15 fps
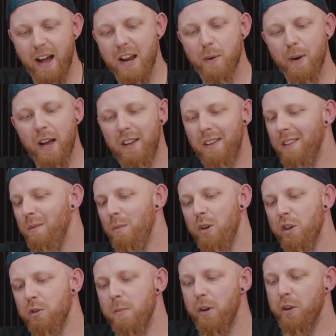Anyway, one
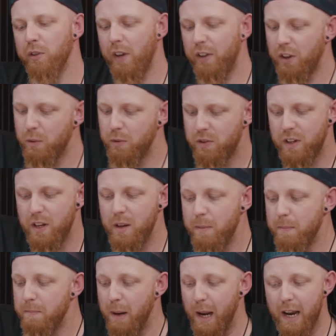of those models I don't see
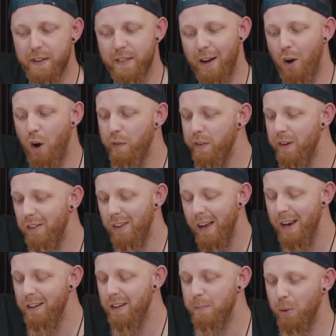played that often. It's
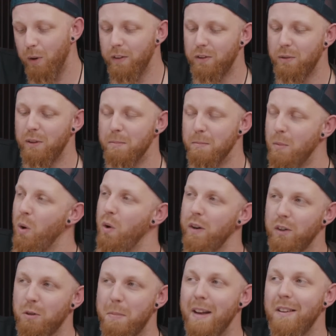80 points, so he's more
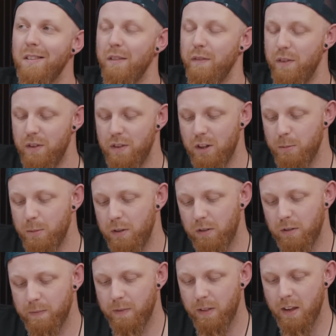expensive than
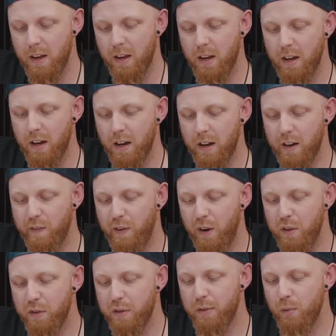Durbers.
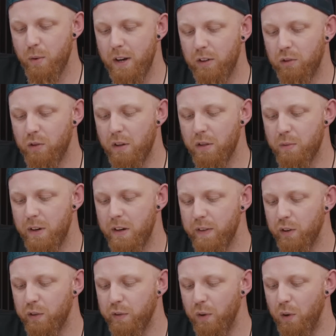Fight 3, strength 3,
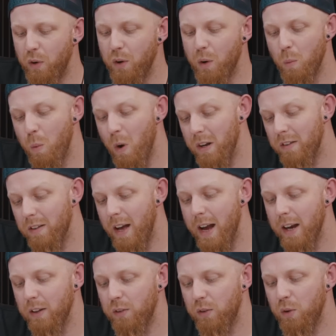defense 4, 1
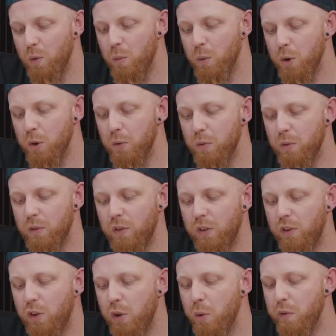attack, 2 wounds,
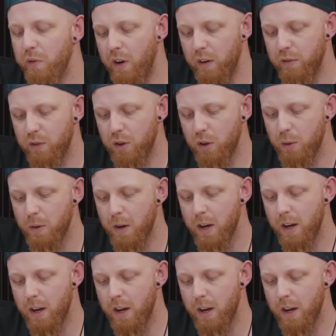2/5/2.